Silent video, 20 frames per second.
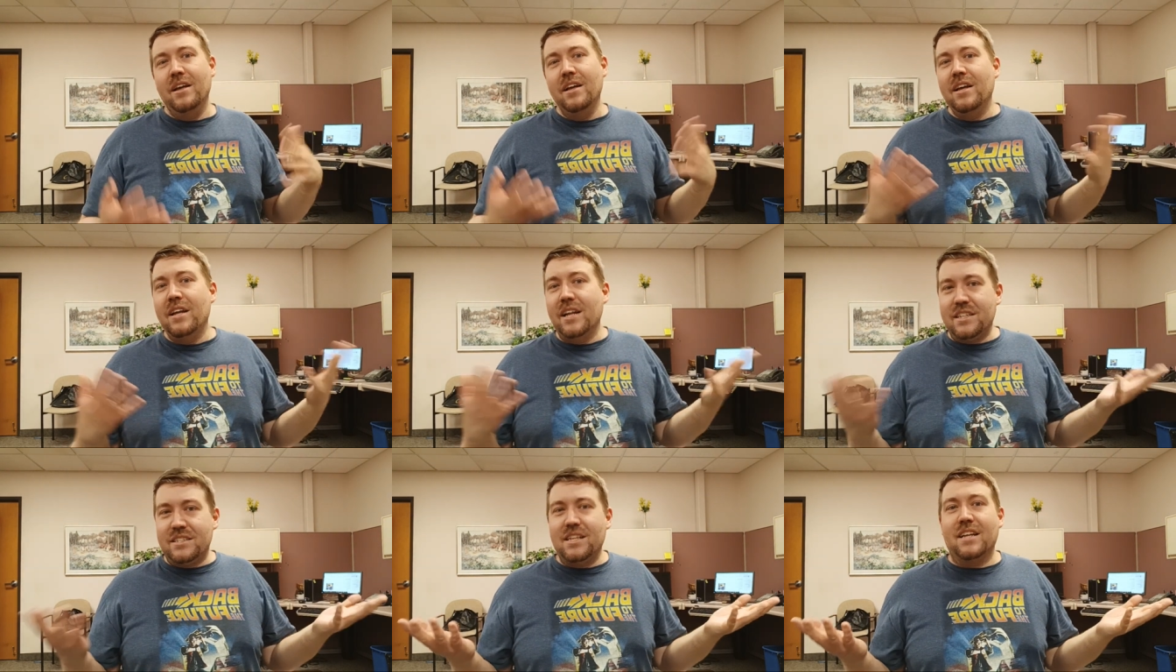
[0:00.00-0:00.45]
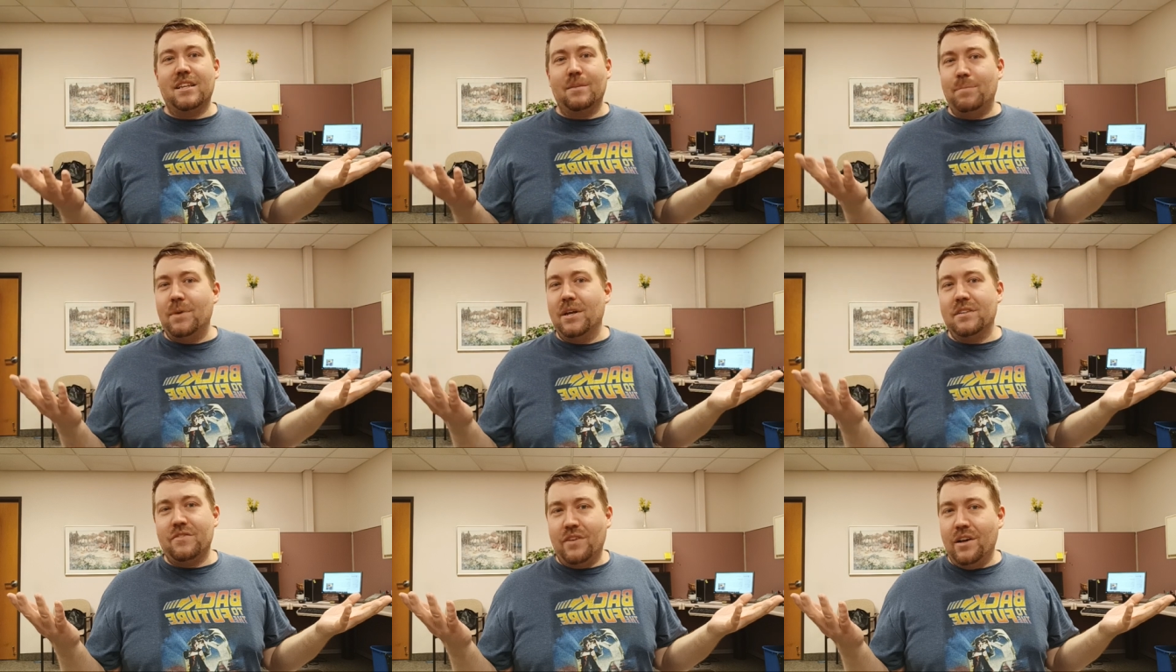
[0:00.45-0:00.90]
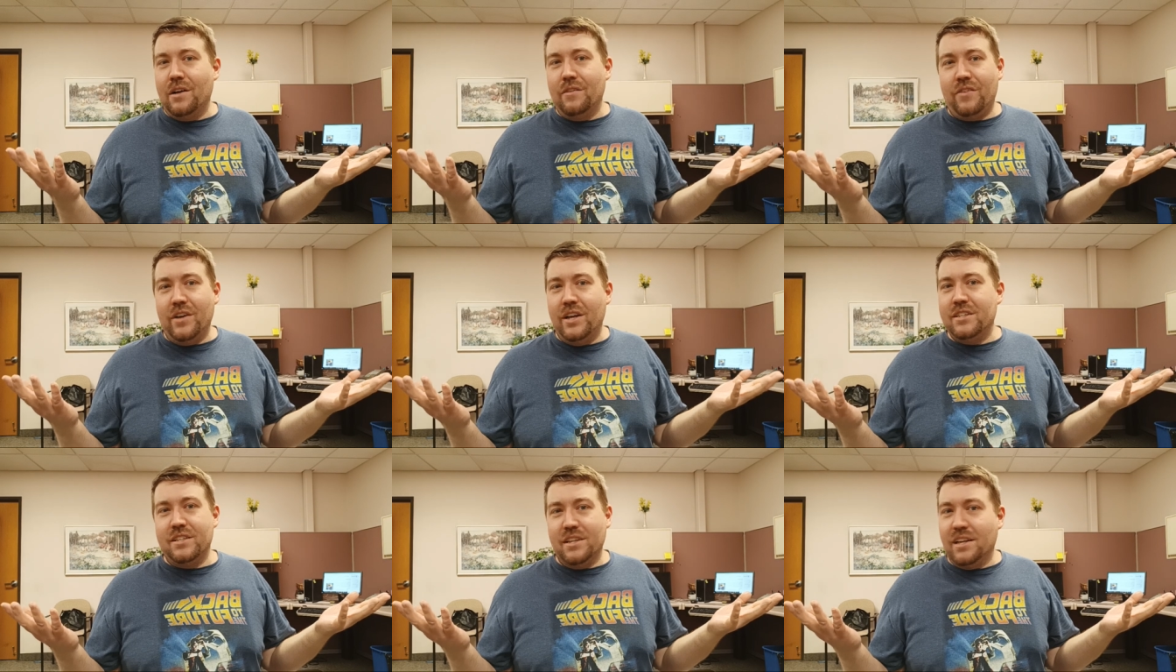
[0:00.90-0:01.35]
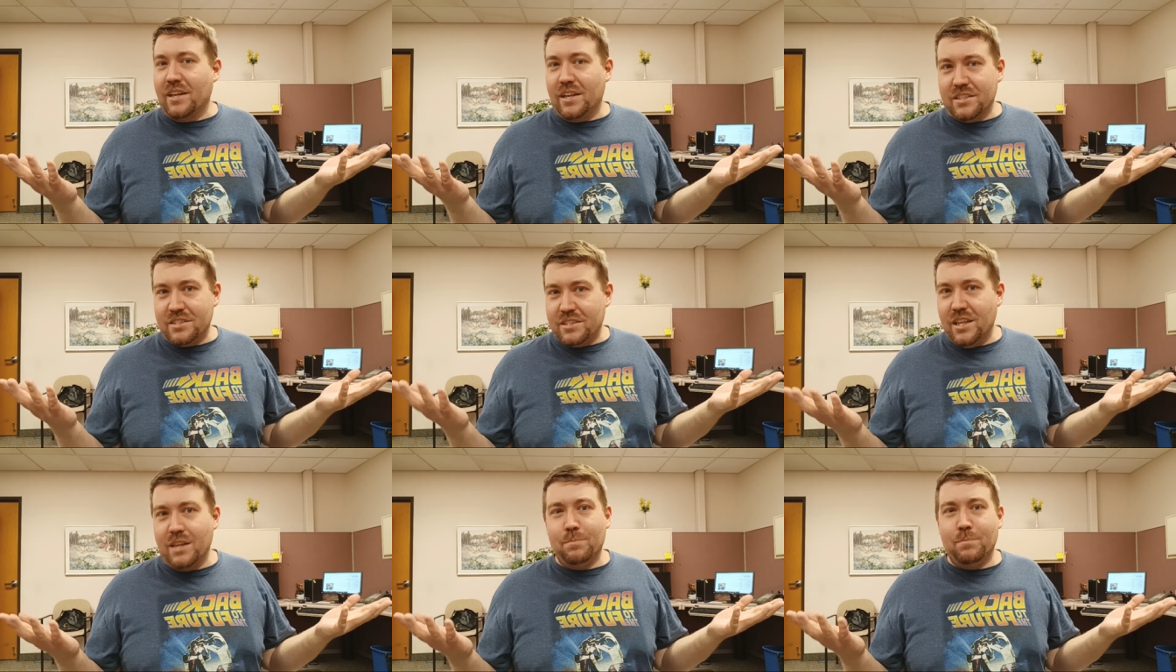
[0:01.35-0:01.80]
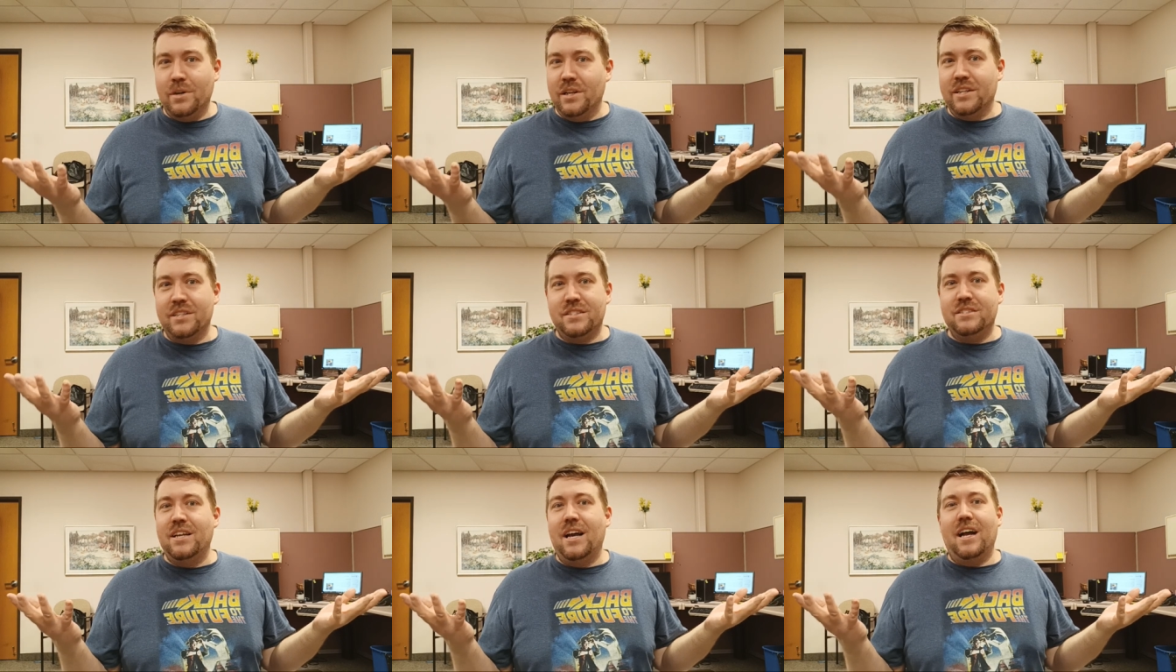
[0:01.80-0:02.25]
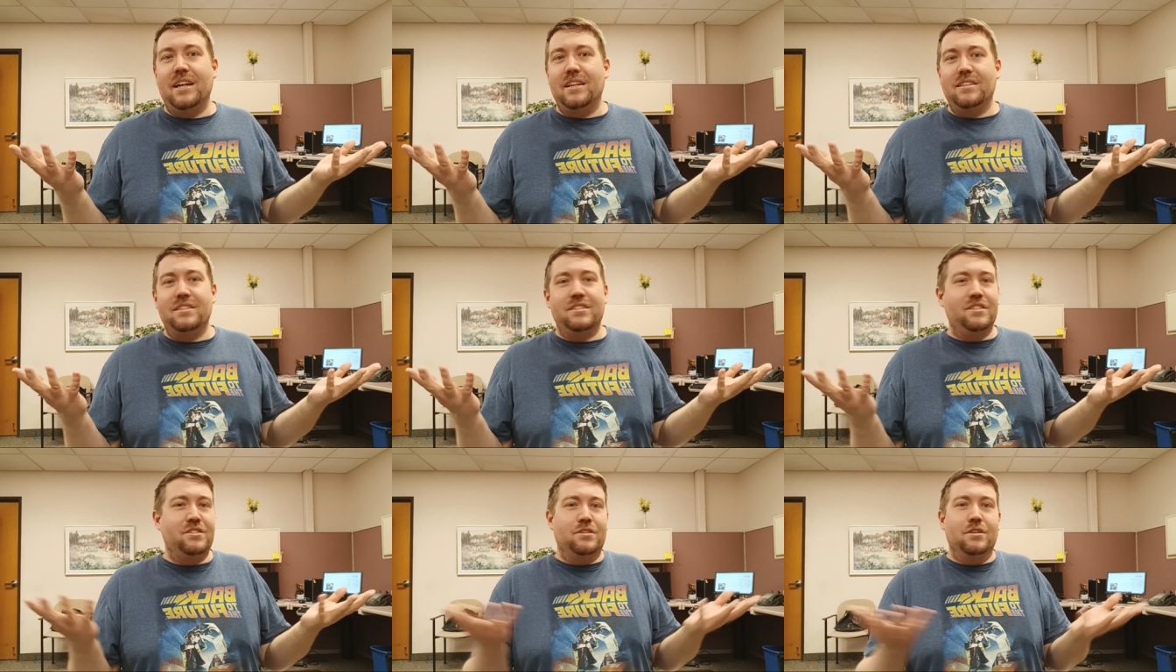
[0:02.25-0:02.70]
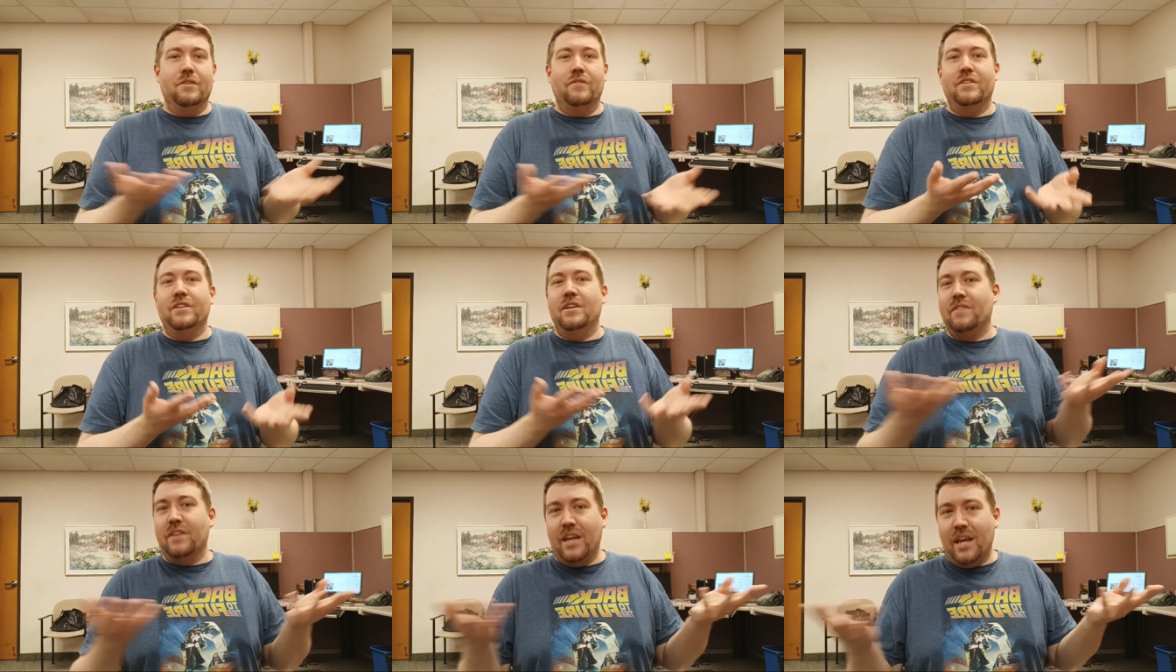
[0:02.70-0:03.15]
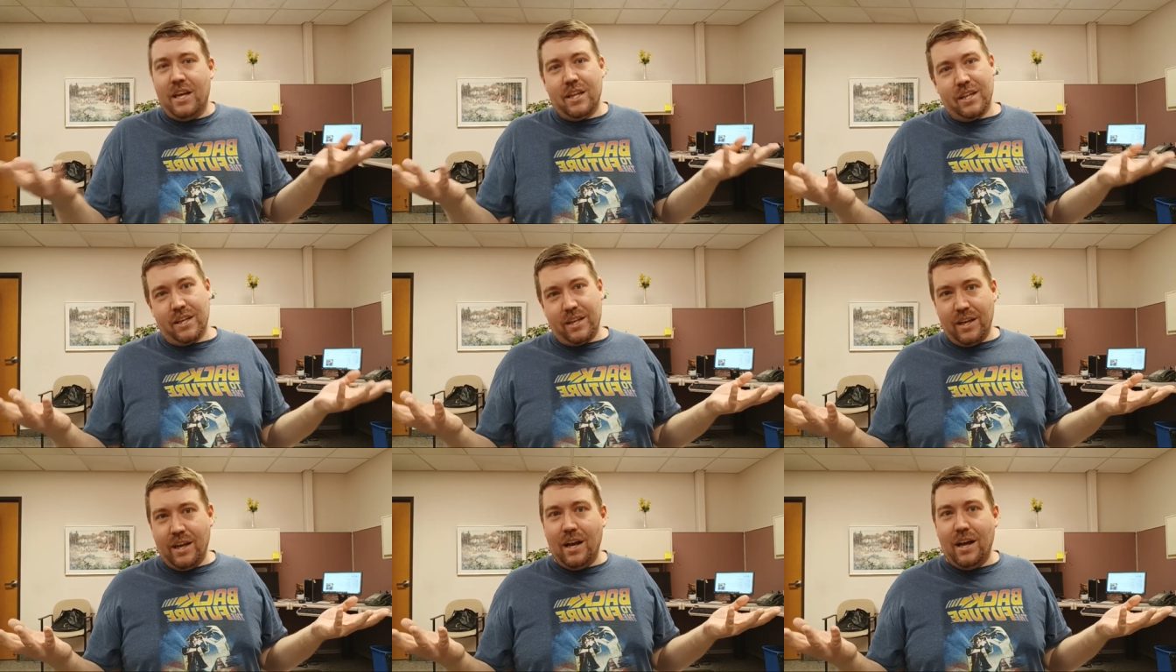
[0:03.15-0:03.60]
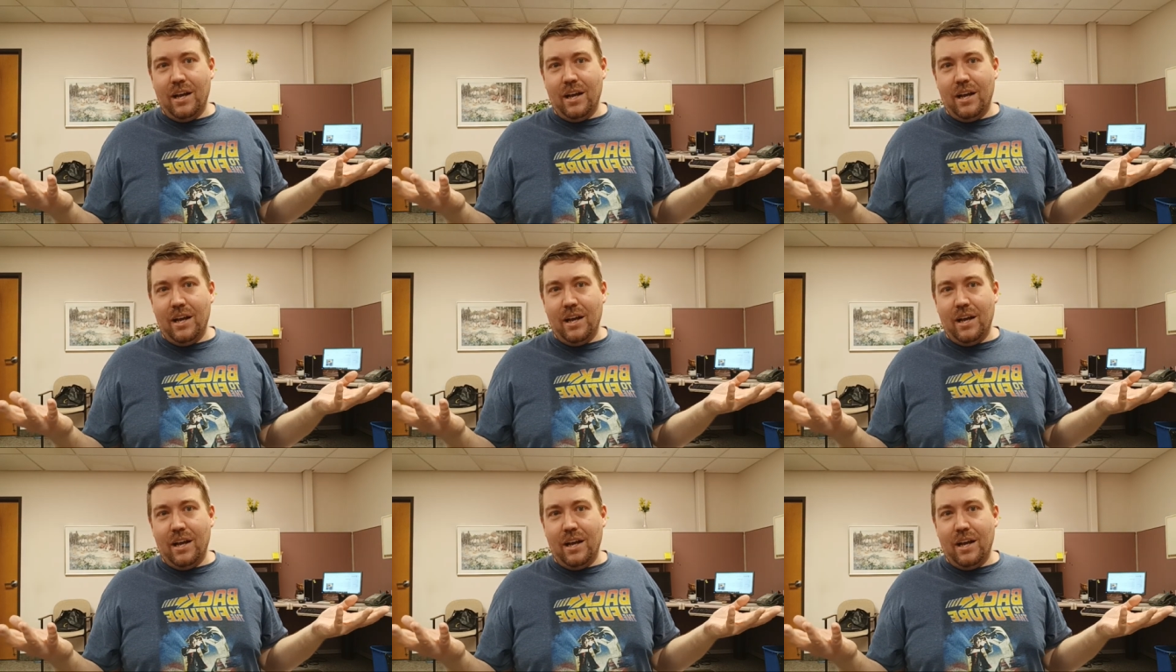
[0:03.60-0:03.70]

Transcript: It's not the best Final Fantasy, like I said, but it's not deserving of the hate it got.